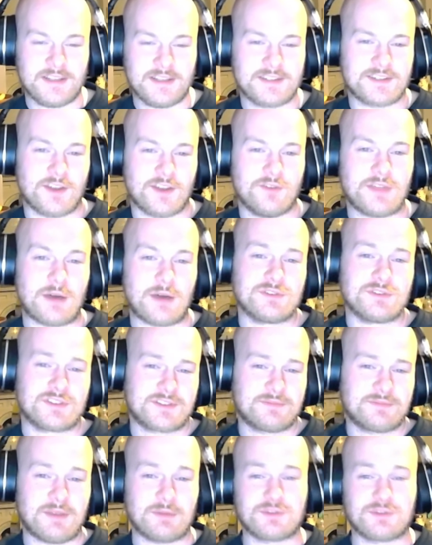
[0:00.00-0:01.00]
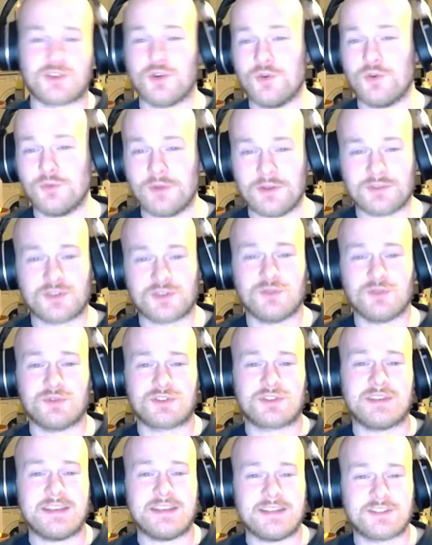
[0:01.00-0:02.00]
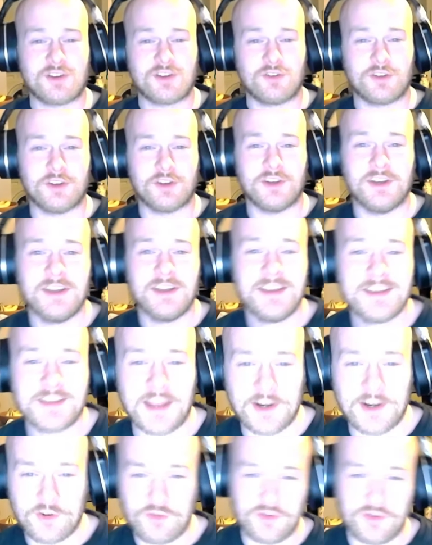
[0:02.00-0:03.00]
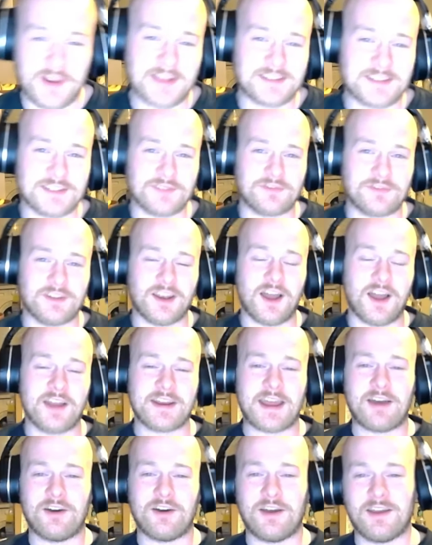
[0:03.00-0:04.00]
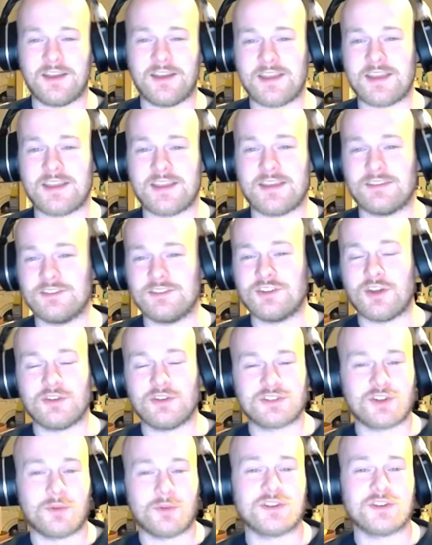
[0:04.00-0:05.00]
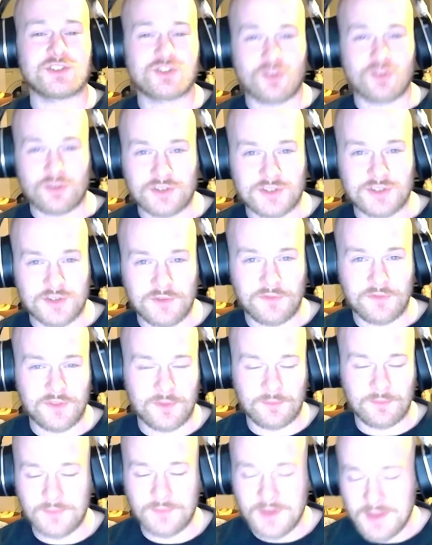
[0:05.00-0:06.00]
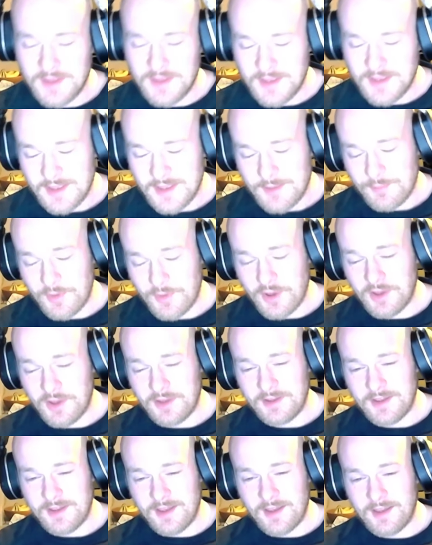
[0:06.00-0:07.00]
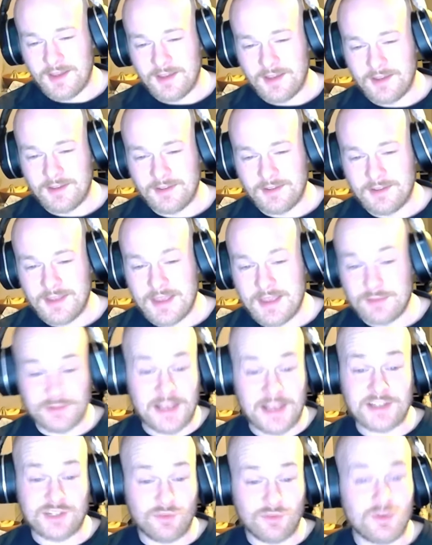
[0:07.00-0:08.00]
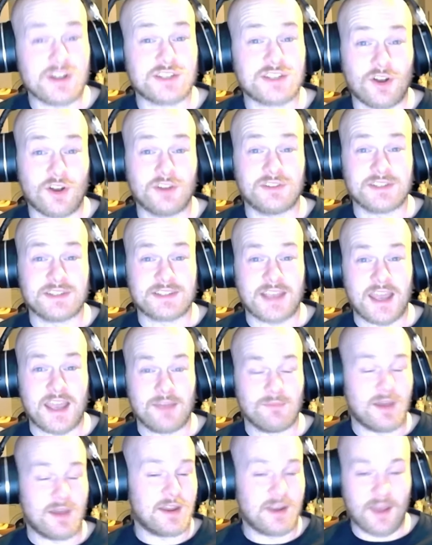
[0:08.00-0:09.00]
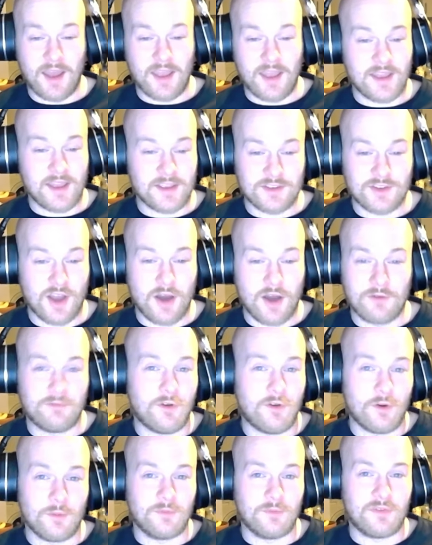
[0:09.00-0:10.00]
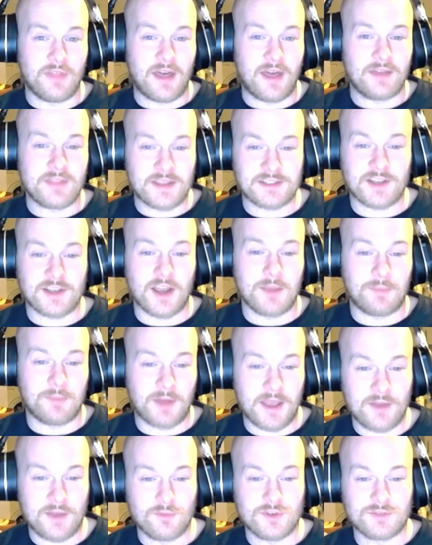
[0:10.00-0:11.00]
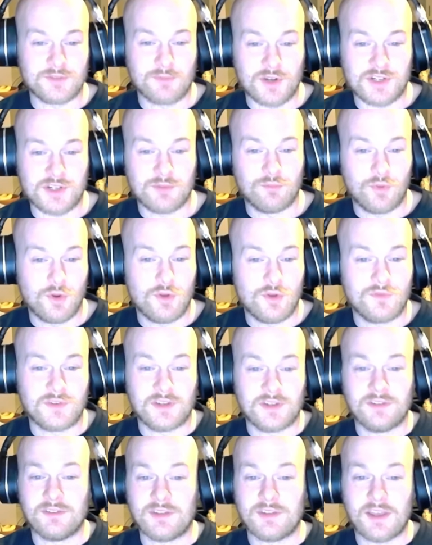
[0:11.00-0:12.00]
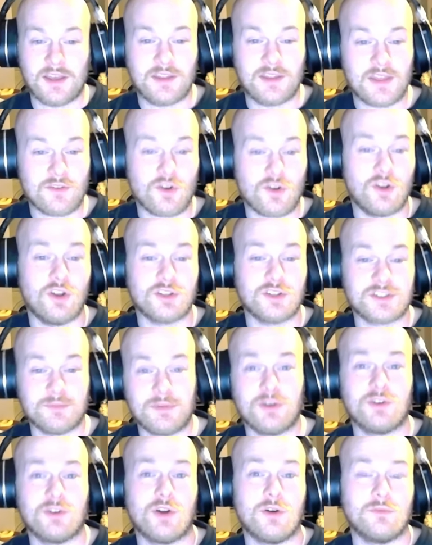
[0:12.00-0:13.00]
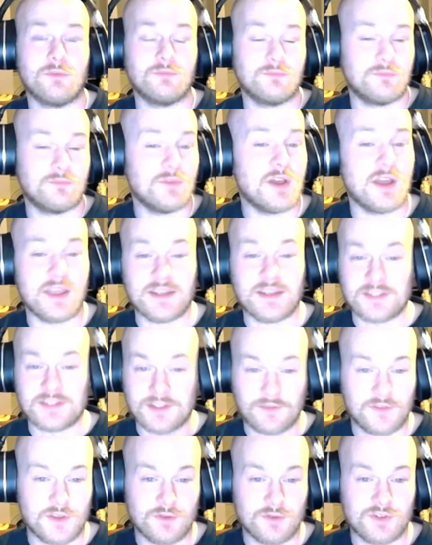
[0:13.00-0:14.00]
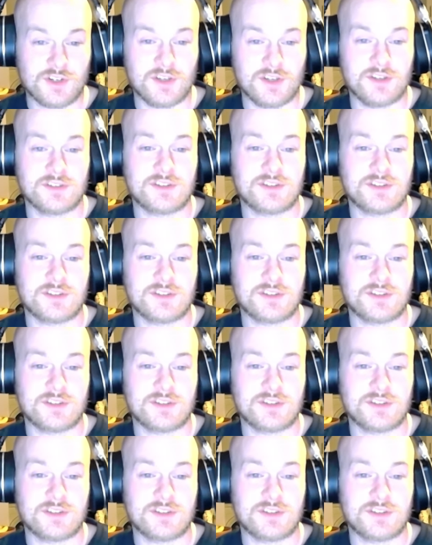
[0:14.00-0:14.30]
So that was cool. It was cool to see Tonga getting creative at the line out. You know, it's not been a strong suit for them, but it was actually really solid this game, and you can't fault them for that. Their tight play was much improved, and they've got a lot to build on into the future.